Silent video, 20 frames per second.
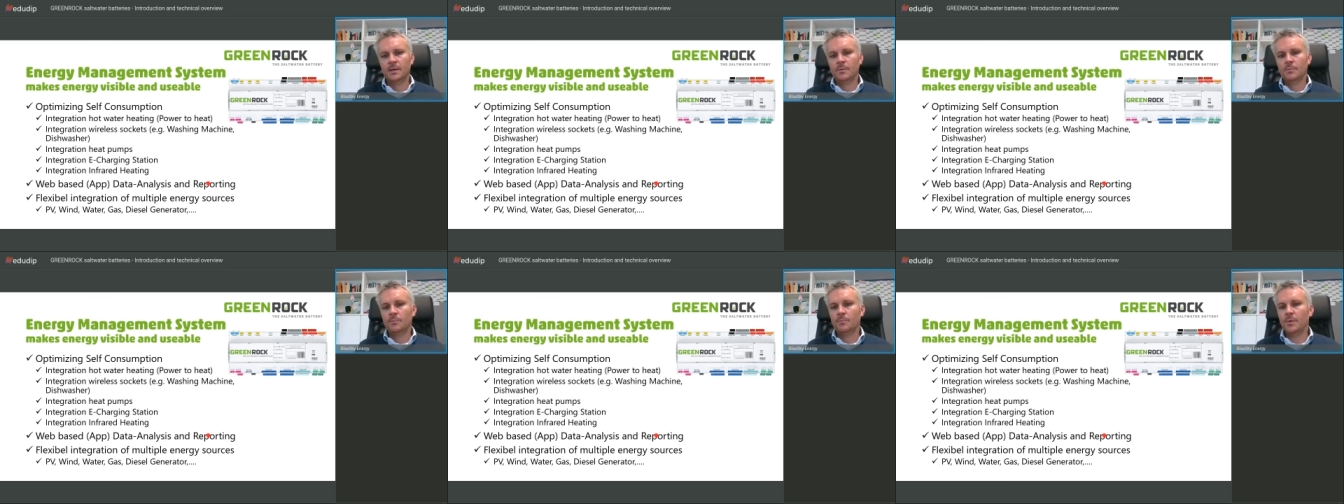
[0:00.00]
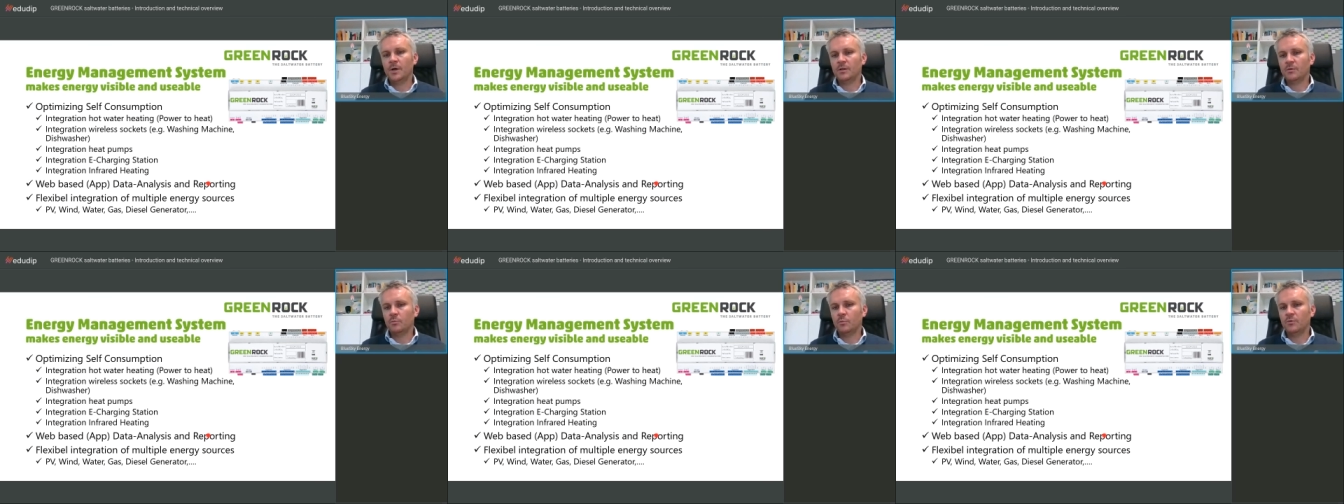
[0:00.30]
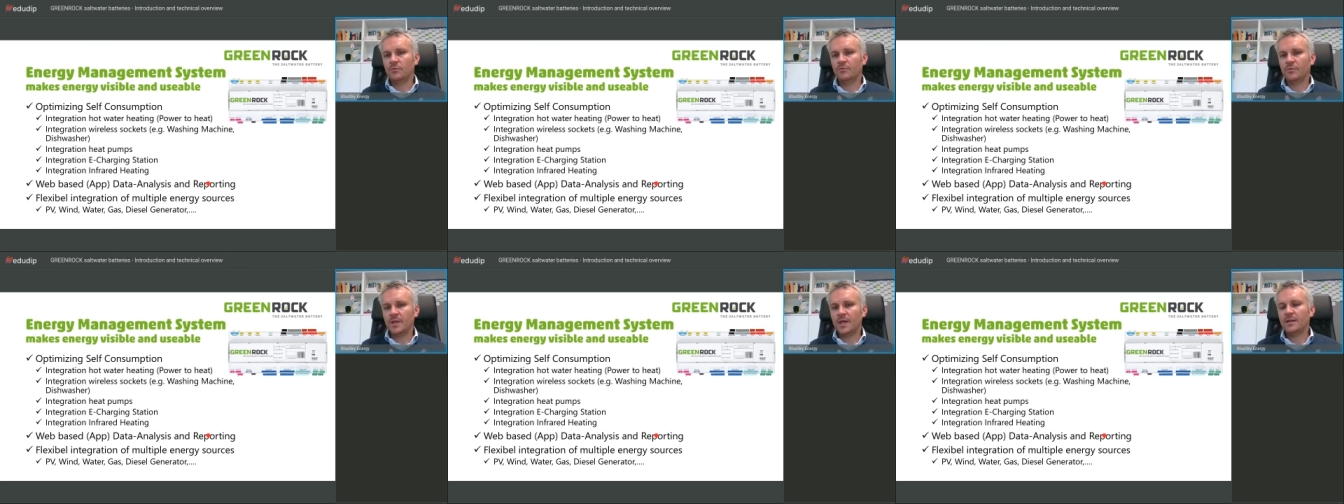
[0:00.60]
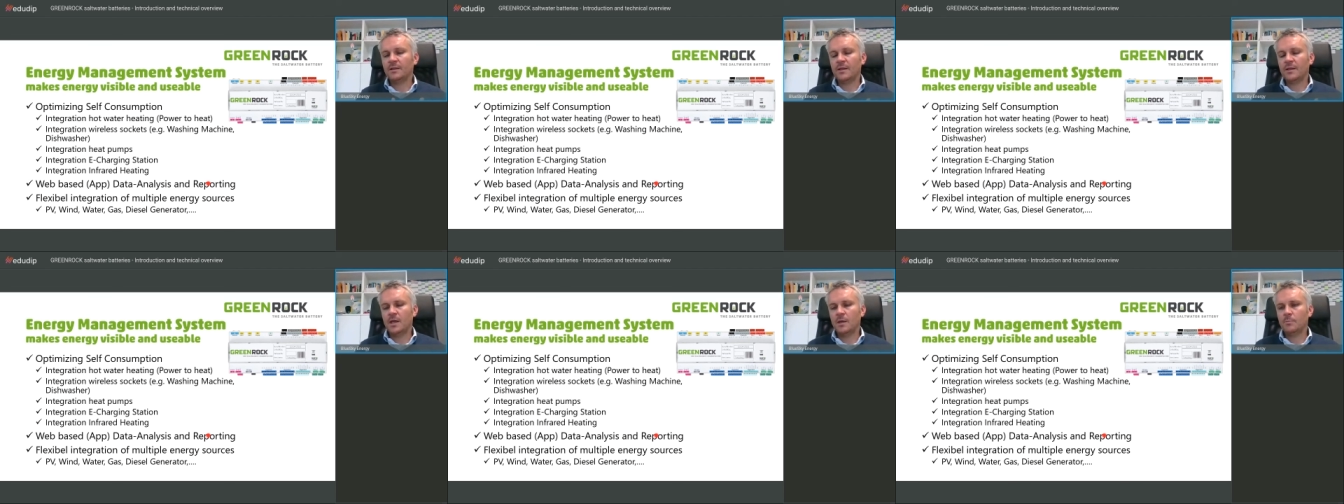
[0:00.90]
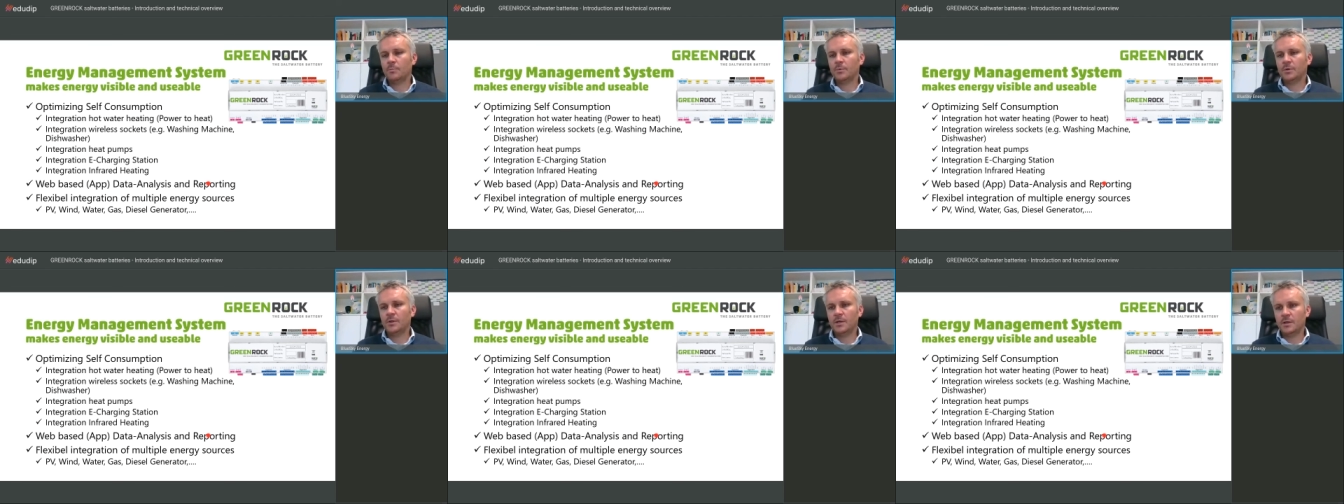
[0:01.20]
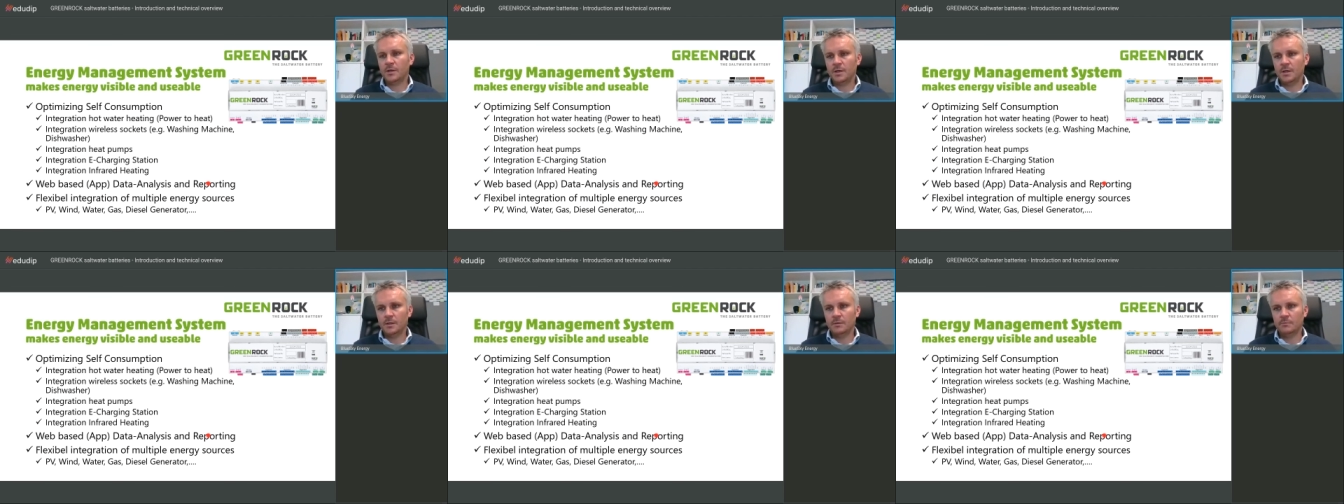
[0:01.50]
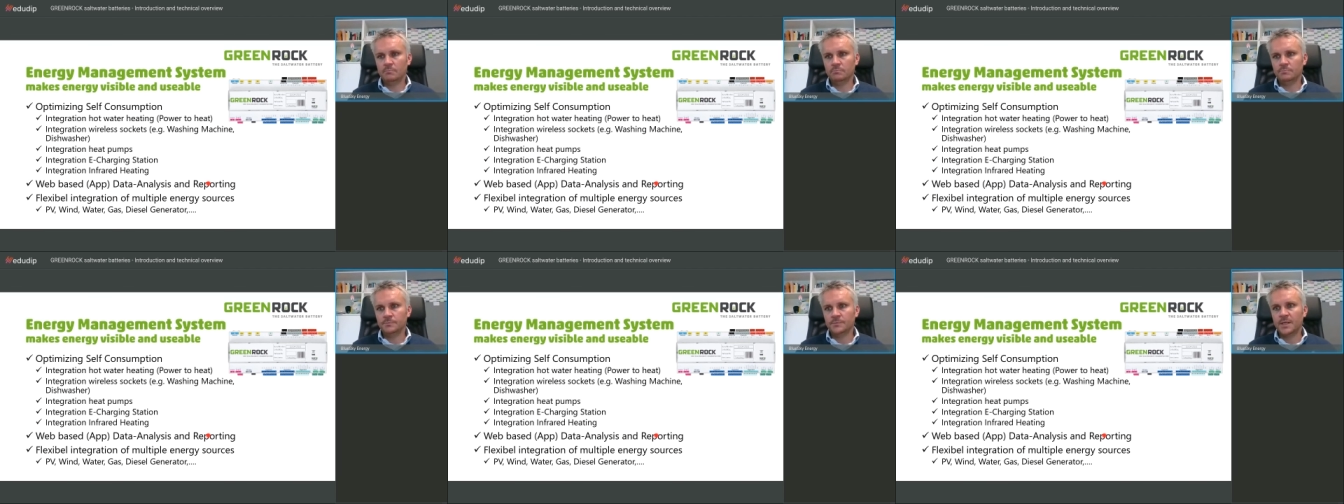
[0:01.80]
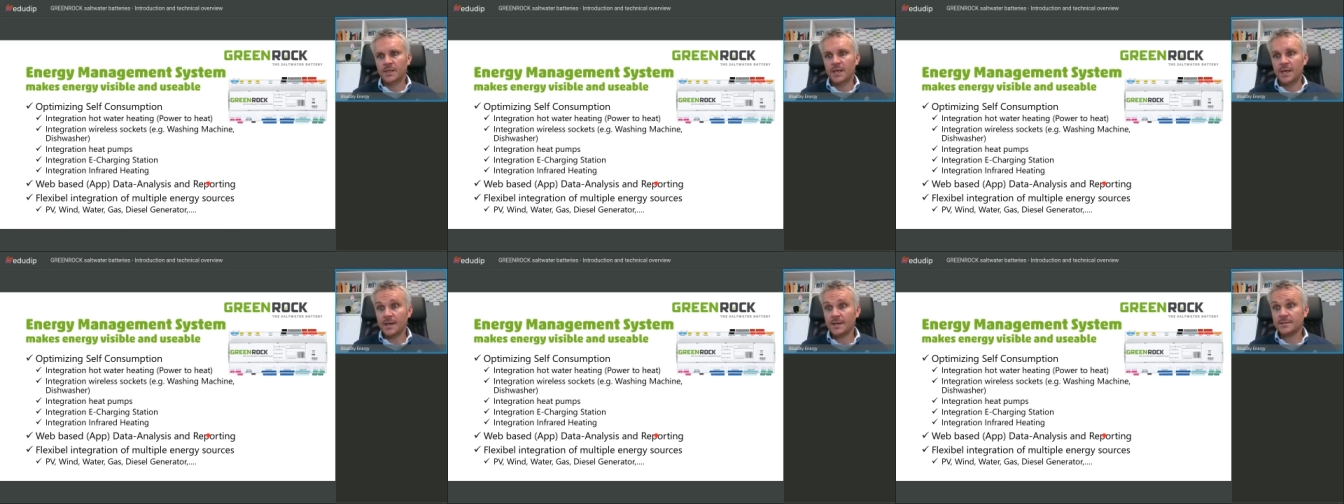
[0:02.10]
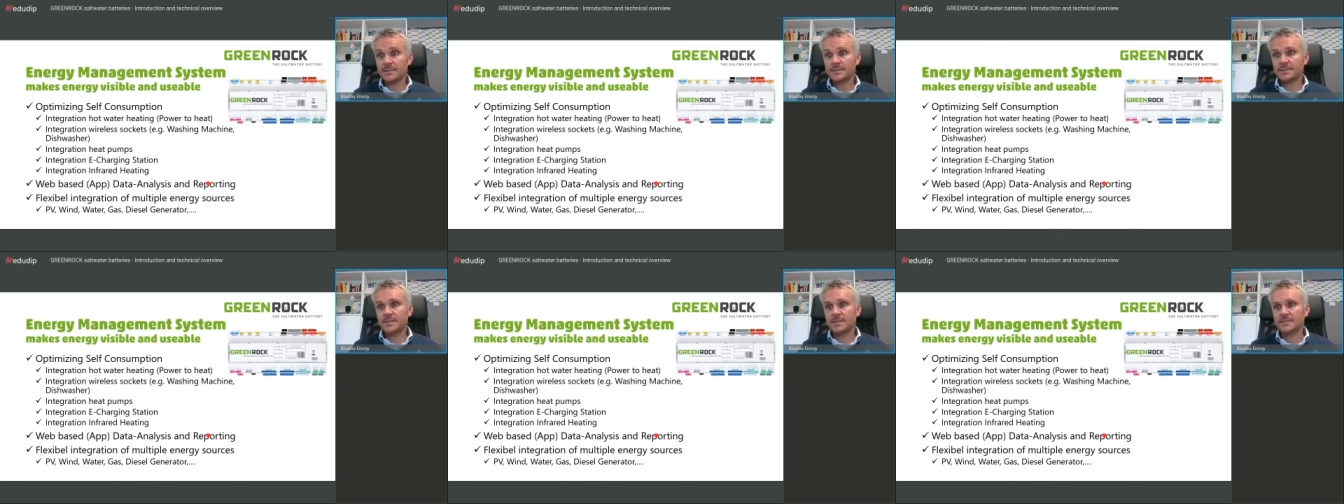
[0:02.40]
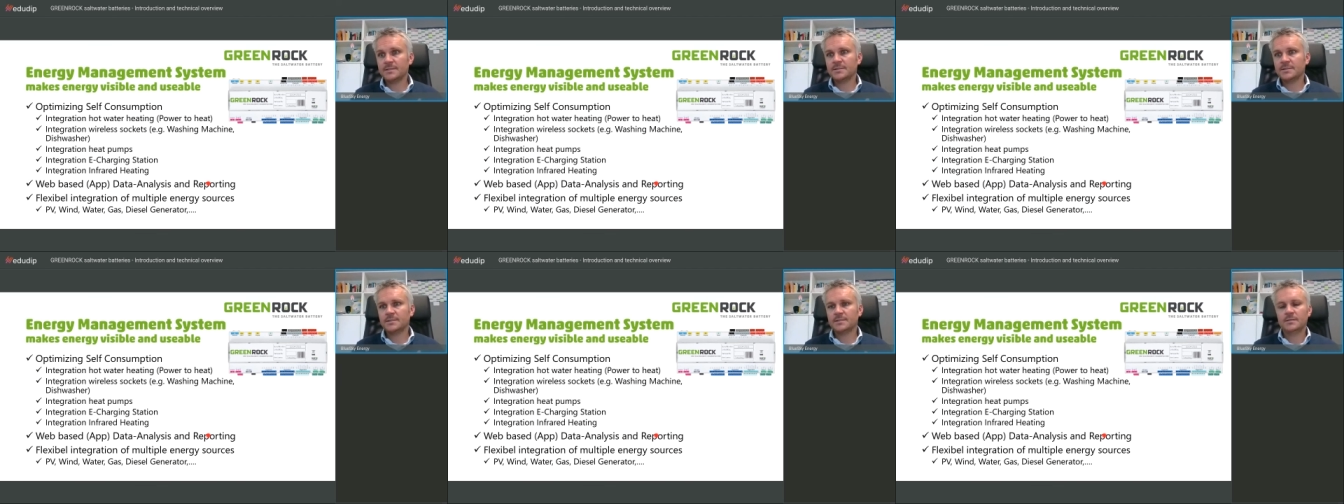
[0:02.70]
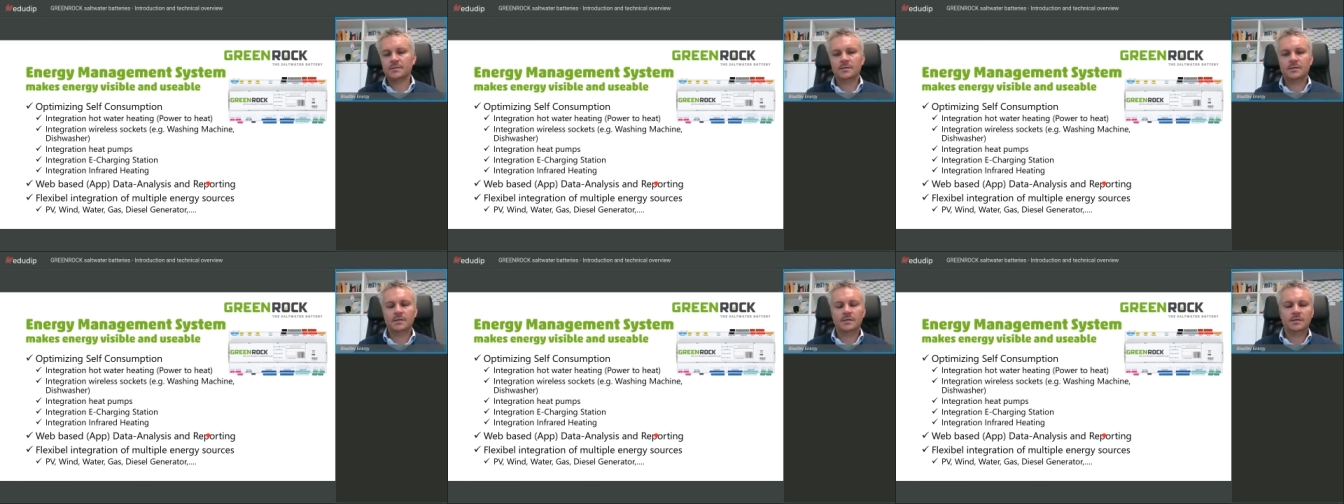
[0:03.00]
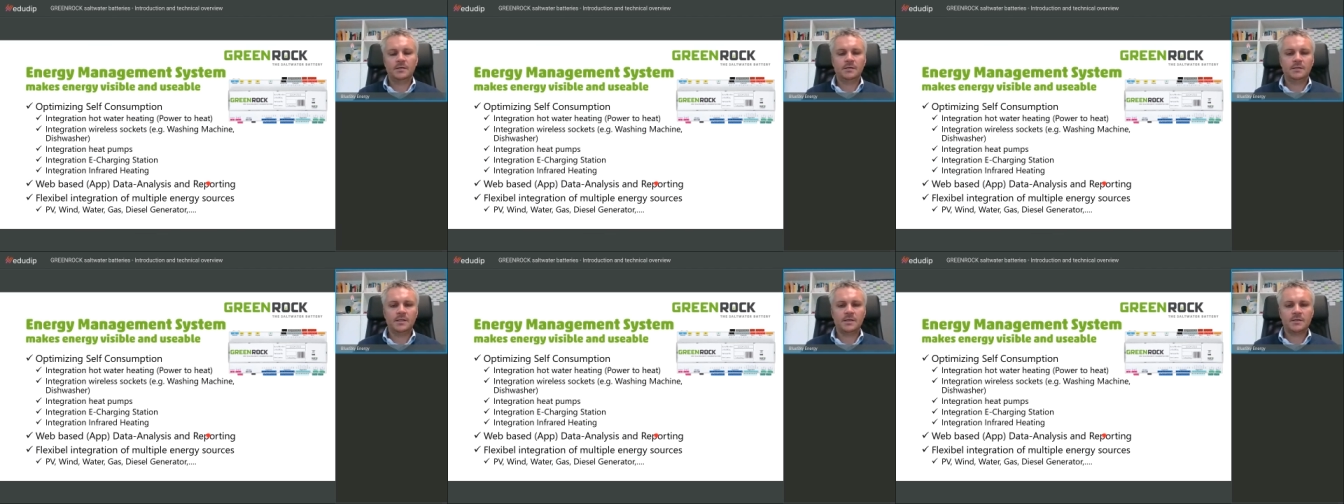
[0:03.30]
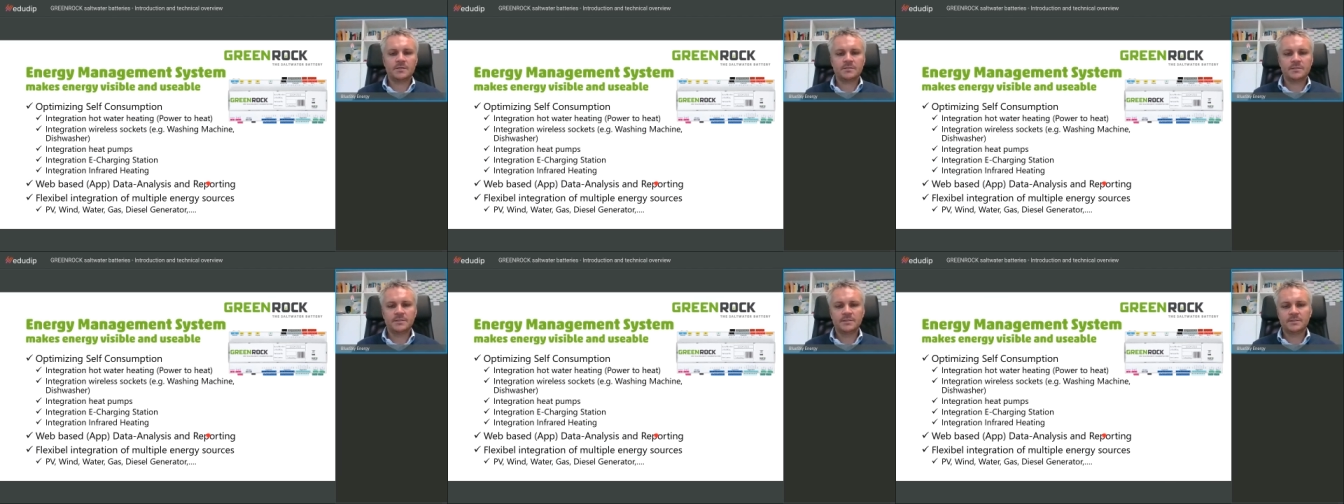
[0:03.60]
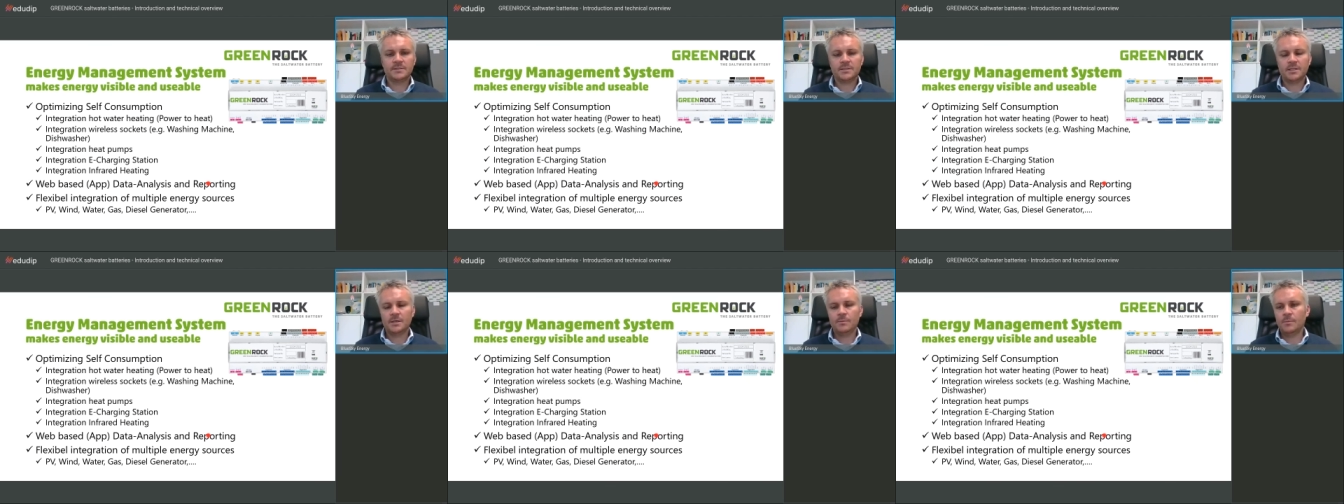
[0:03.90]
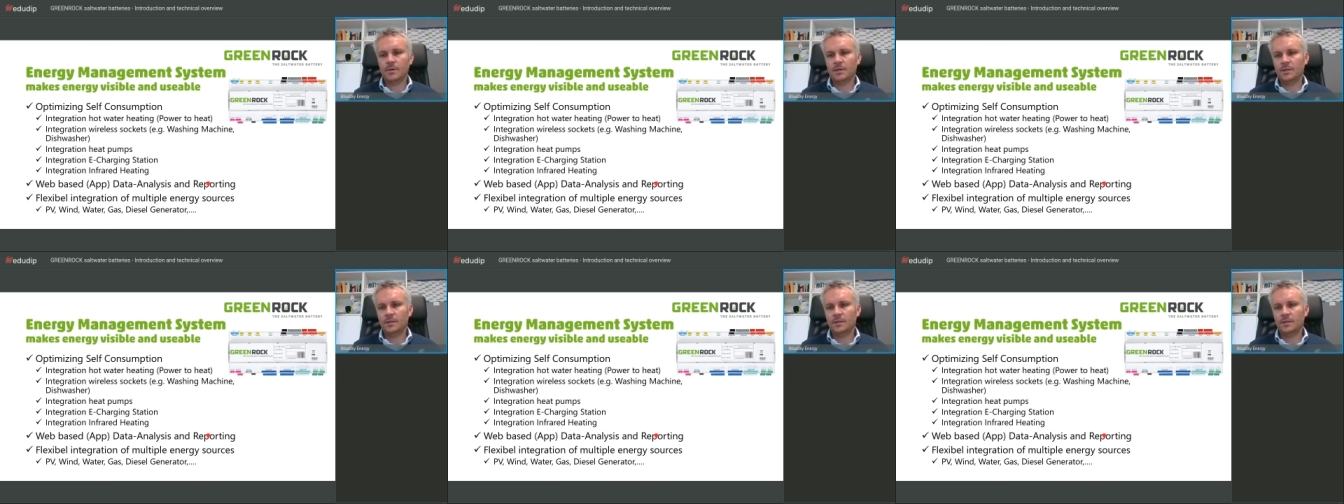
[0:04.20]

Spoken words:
access their system and they can control or review it.